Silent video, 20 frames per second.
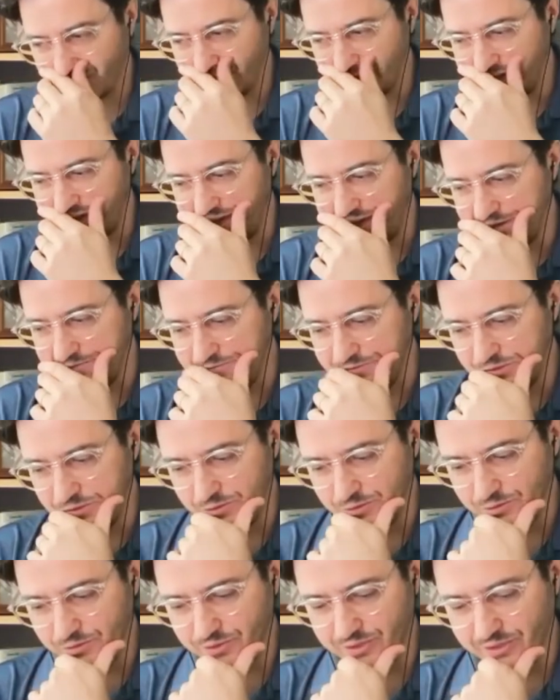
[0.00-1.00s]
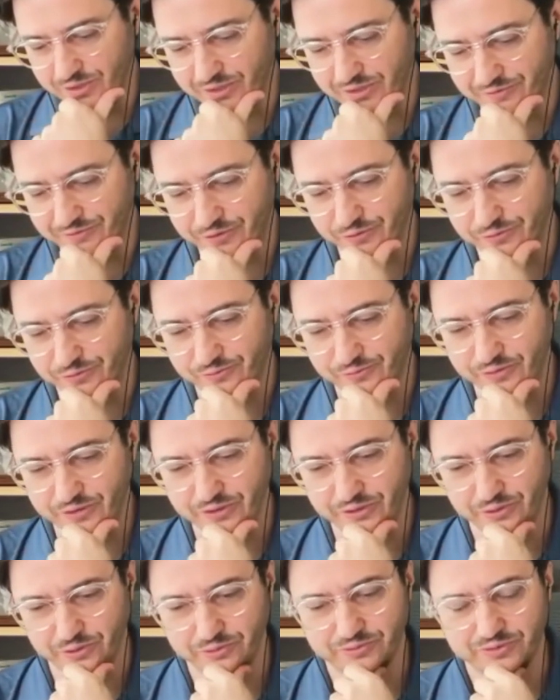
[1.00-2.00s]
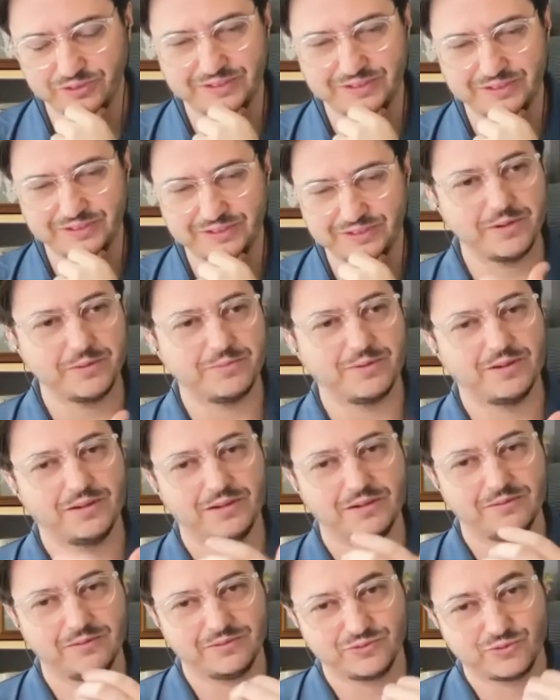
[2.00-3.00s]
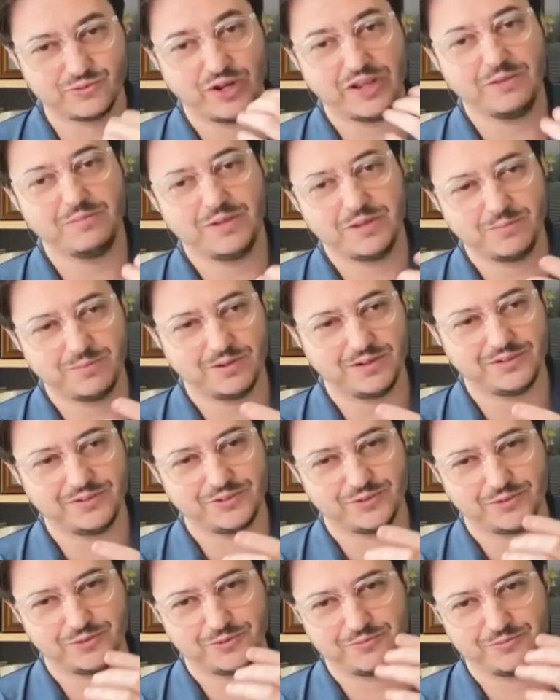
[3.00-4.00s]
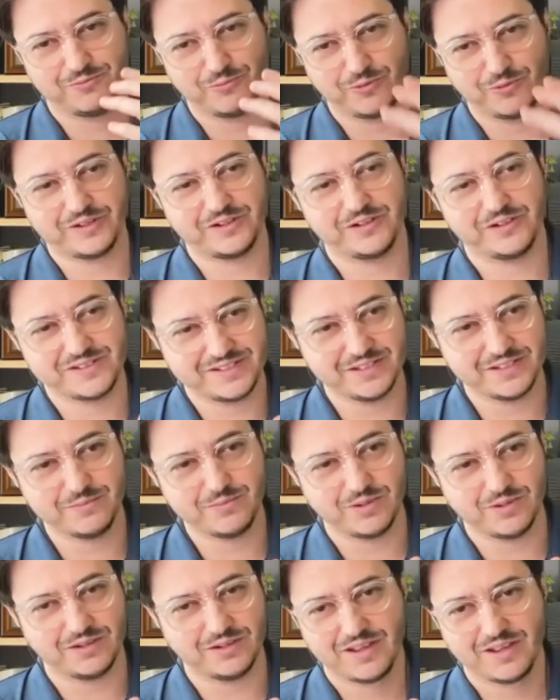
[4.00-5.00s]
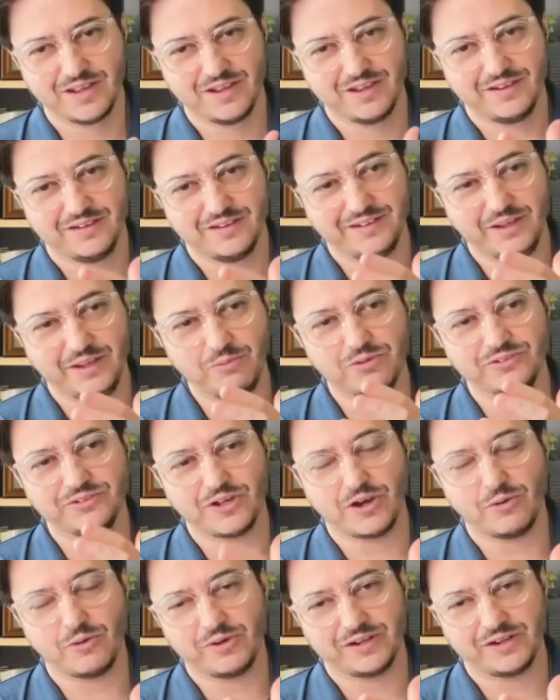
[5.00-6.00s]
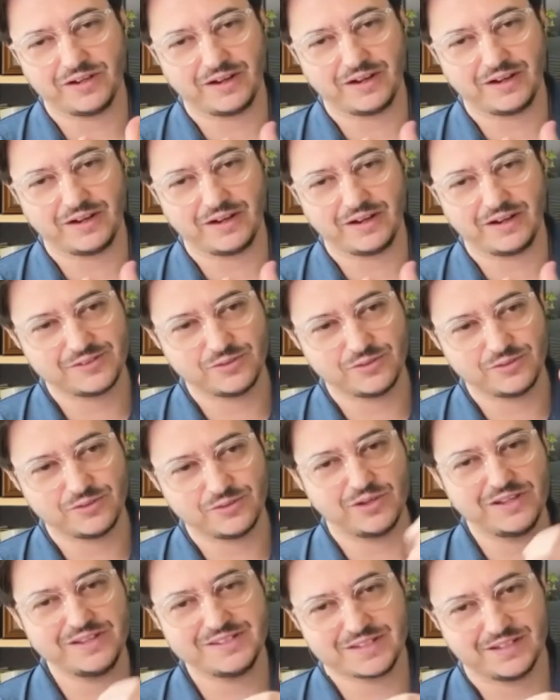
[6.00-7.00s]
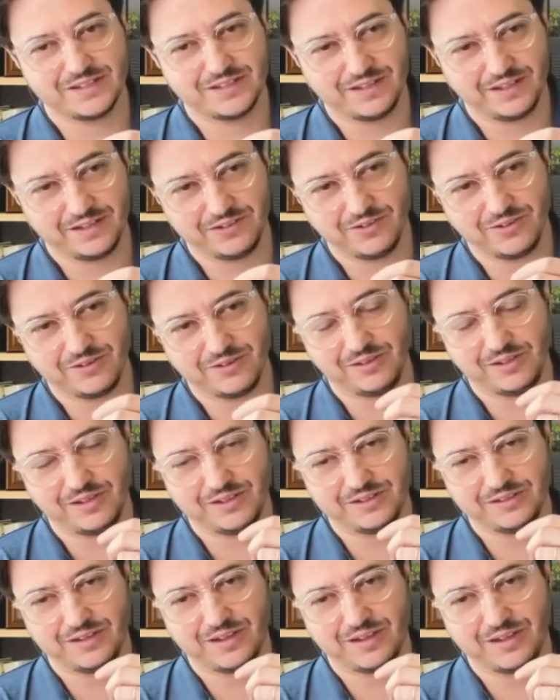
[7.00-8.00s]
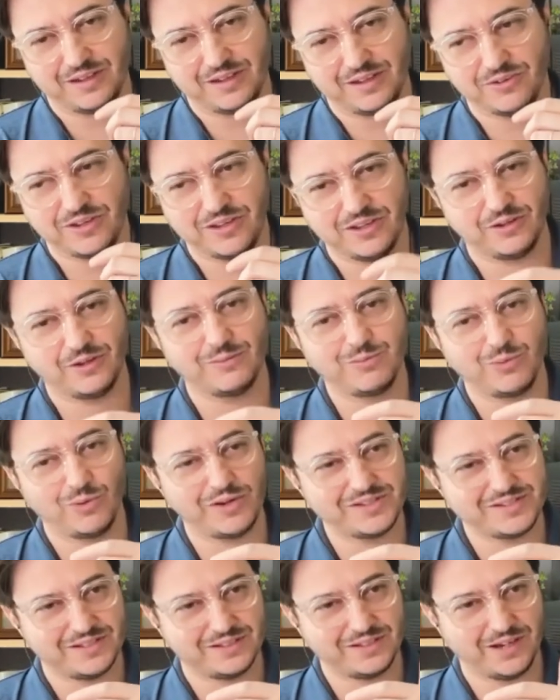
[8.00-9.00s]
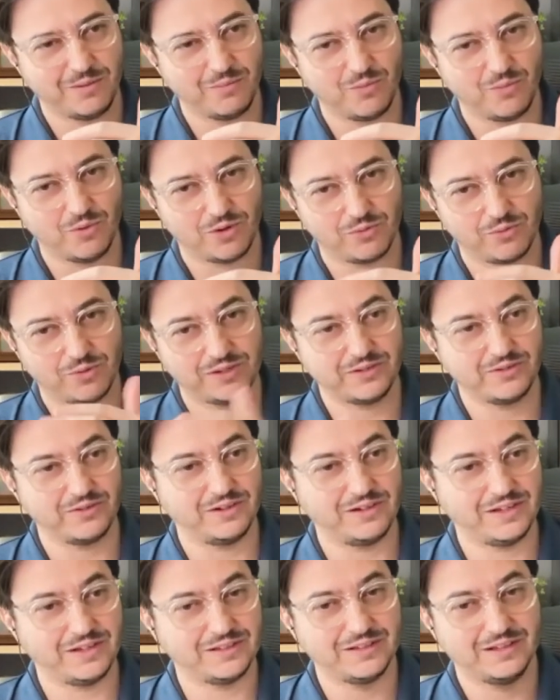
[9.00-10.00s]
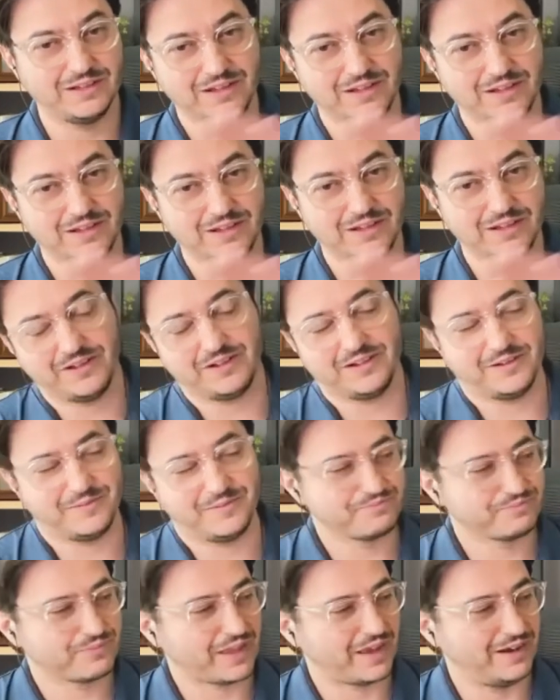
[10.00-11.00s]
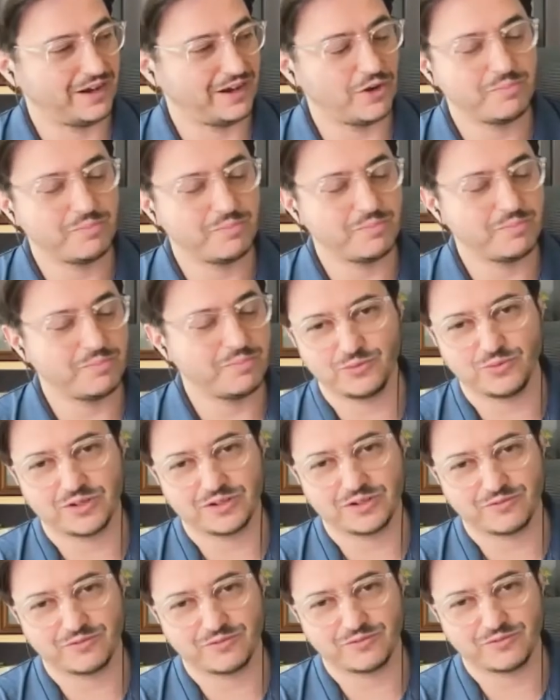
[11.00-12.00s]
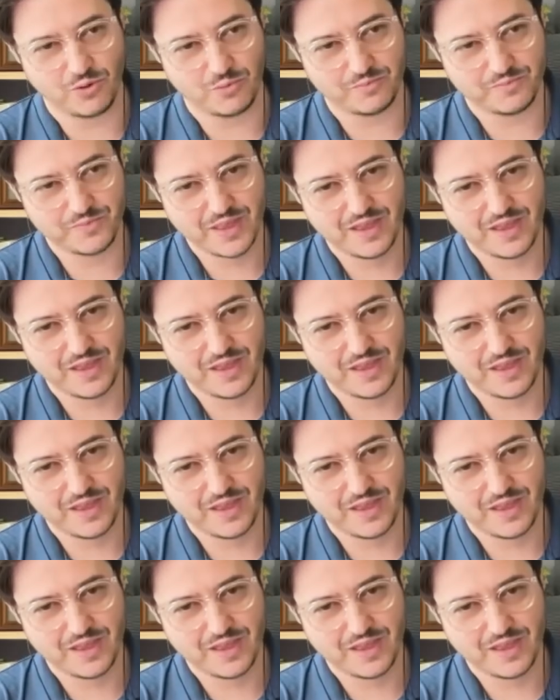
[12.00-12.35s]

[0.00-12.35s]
if you if you you know tell people train people to wear the seatbelt they will not wear unless you police it and you and, and you cannot police it anymore when you let um, allow people to work from home